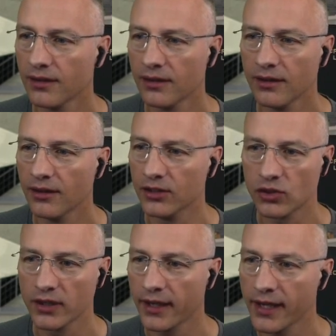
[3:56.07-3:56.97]
Oh, it's
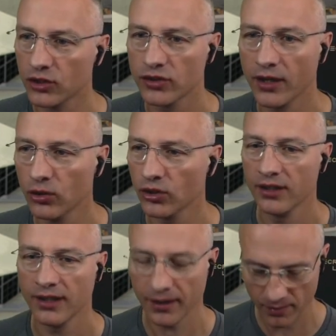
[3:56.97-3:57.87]
going to get chaos. Right, hold
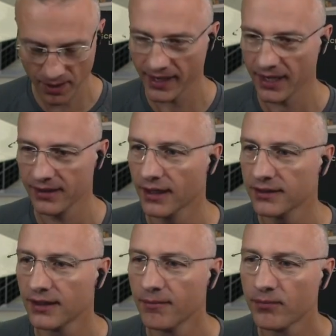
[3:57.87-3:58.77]
on. Let me get into
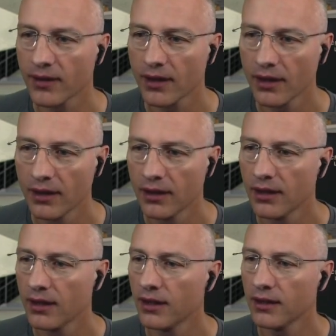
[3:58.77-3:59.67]
this.
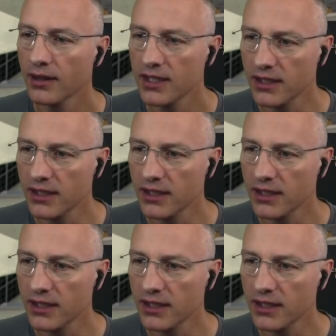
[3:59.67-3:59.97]
Leslie